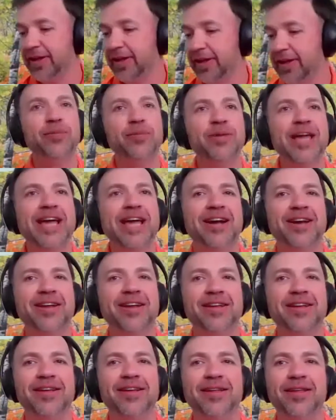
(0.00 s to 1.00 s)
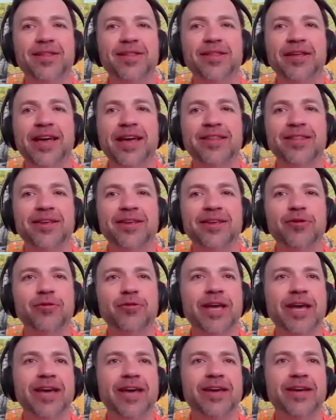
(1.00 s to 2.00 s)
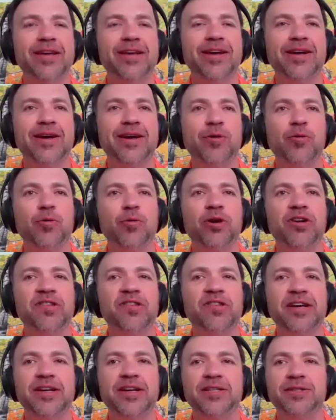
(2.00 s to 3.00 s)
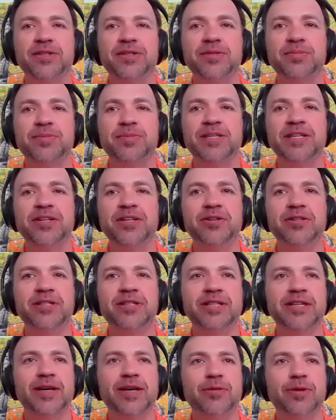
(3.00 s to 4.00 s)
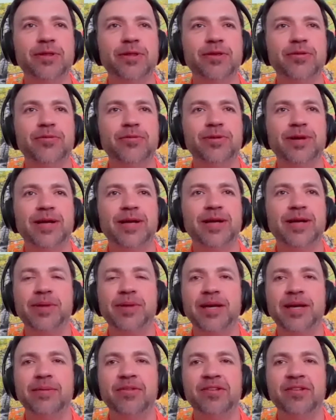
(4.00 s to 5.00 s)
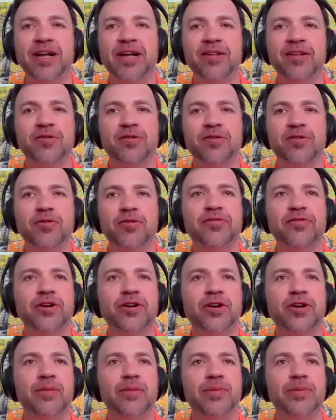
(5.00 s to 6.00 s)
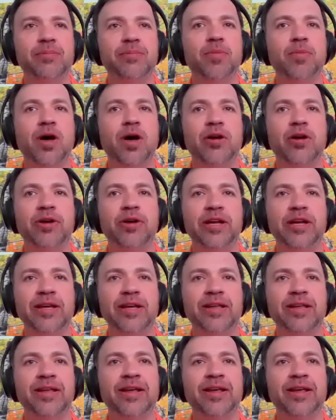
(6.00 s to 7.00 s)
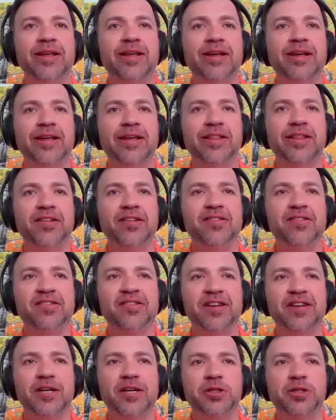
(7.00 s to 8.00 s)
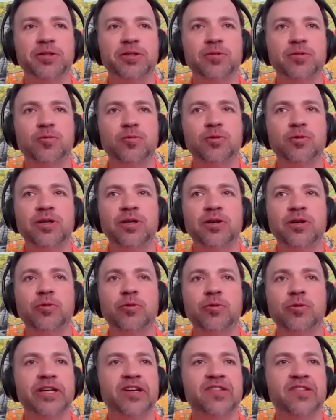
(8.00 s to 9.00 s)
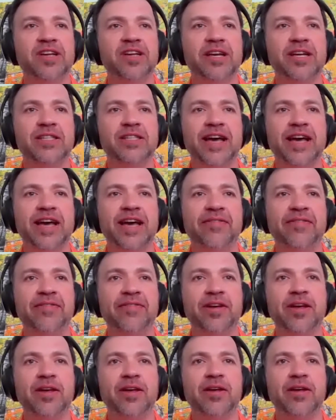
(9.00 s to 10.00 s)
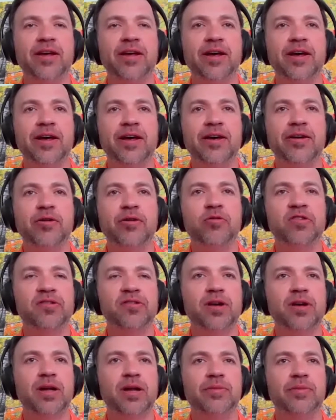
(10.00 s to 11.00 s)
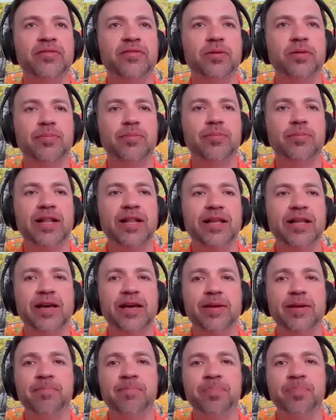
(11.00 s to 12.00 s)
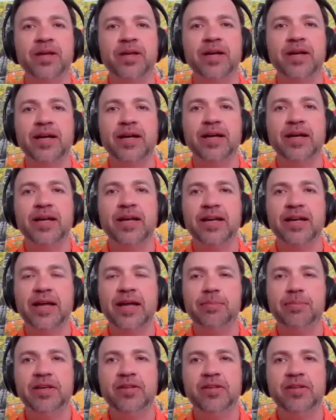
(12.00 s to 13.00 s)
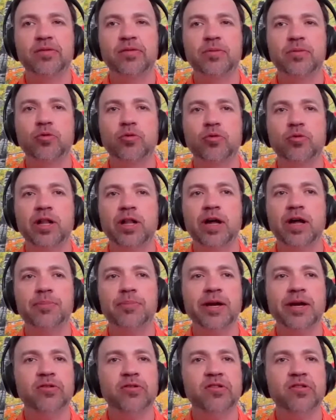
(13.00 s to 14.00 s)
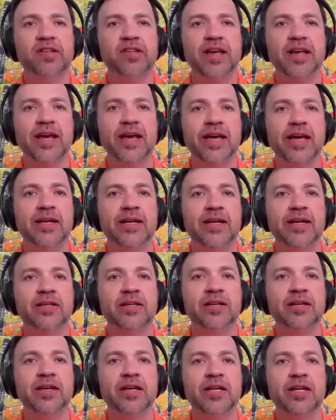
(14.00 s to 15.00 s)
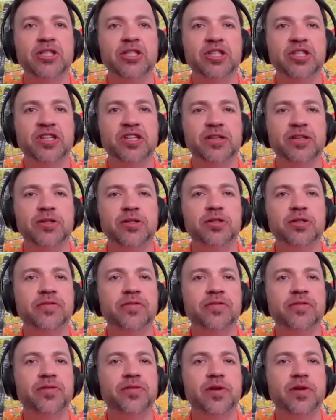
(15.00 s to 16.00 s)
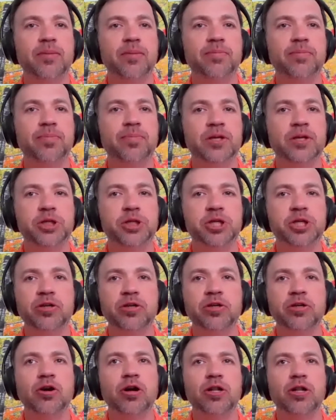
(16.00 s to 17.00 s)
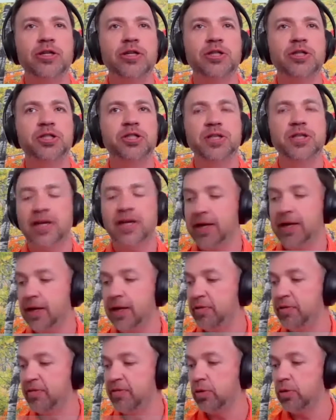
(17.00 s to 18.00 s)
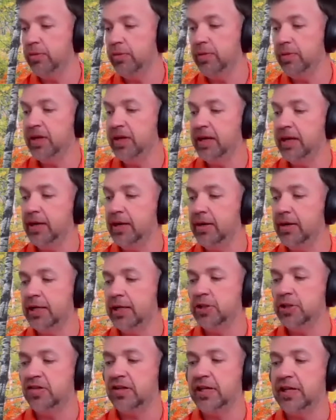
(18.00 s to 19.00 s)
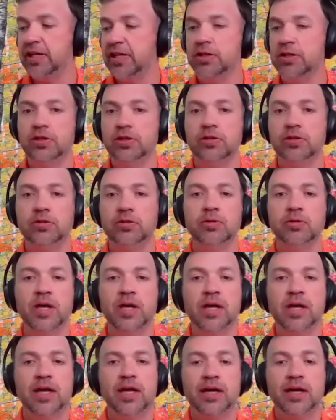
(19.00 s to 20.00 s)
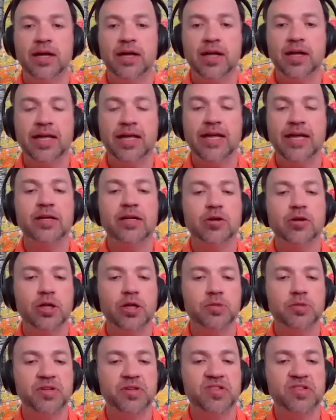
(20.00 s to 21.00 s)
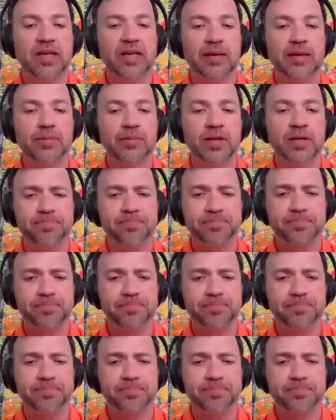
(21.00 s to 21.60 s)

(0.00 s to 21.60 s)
from Canada and the UK. We're excited to be here today with you. My name is Alex Hocevar. I'll be moderating this discussion. We're really excited to have Chris Sonnemann from the Ballet, Annette Mees from the Royal Opera House, and Jason Hunter from Sheridan College. Before we begin, I'd just like to do a land acknowledgement statement